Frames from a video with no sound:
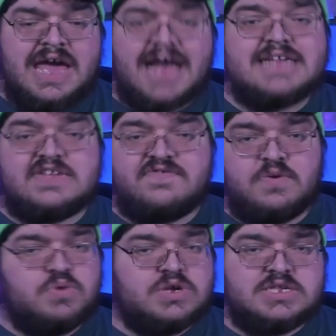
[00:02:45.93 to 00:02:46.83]
as if it
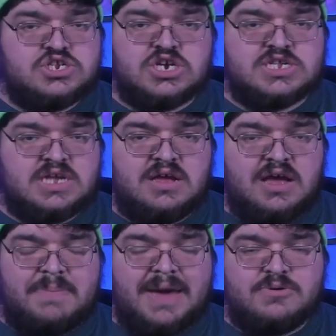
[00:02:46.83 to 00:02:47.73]
was just
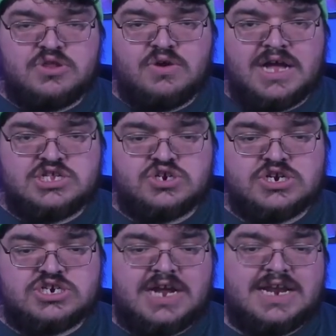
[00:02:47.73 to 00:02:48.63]
a pal with no
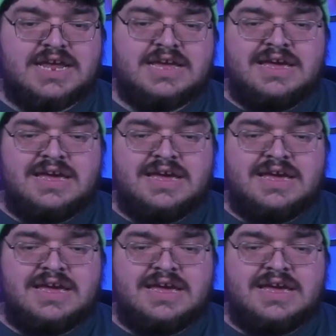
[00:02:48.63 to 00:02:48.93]
concentration on it.